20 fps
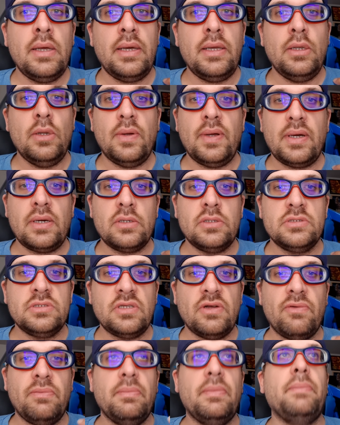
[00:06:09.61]
And all that good
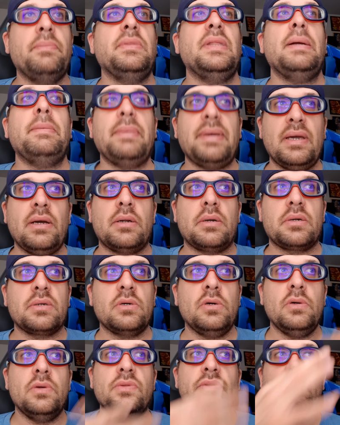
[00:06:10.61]
stuff. I mean, not my
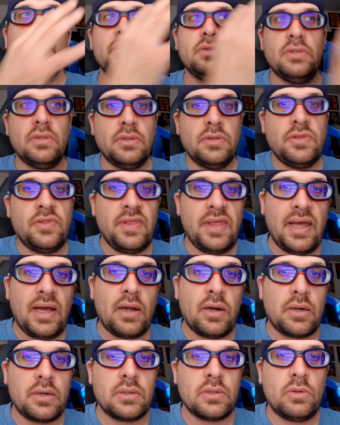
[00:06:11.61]
article. The
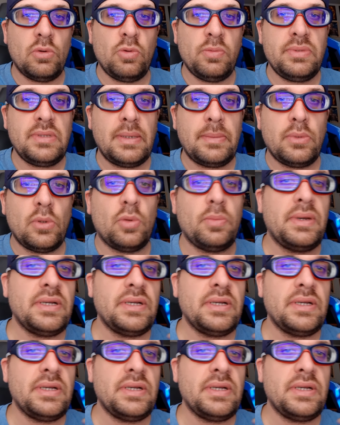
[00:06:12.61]
article will be down below.